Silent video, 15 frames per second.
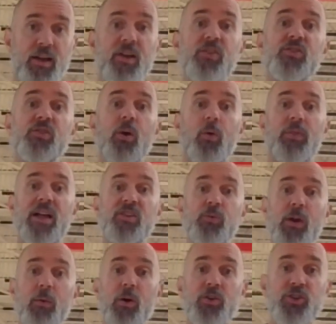So that's what I
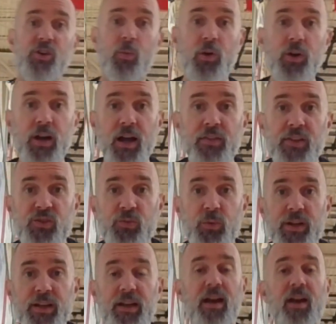want you to work on this
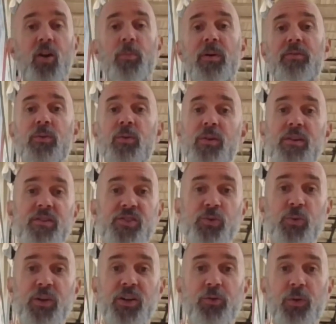week. I hope everyone is
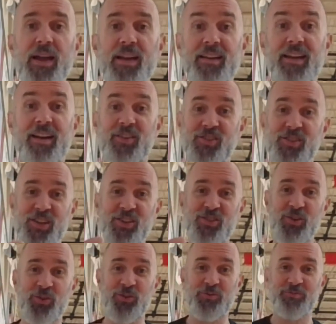doing great, and I'll see you
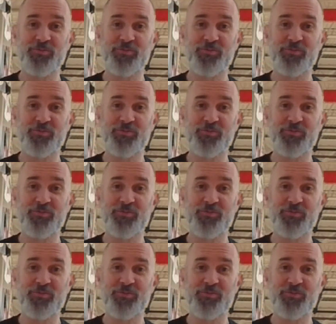soon.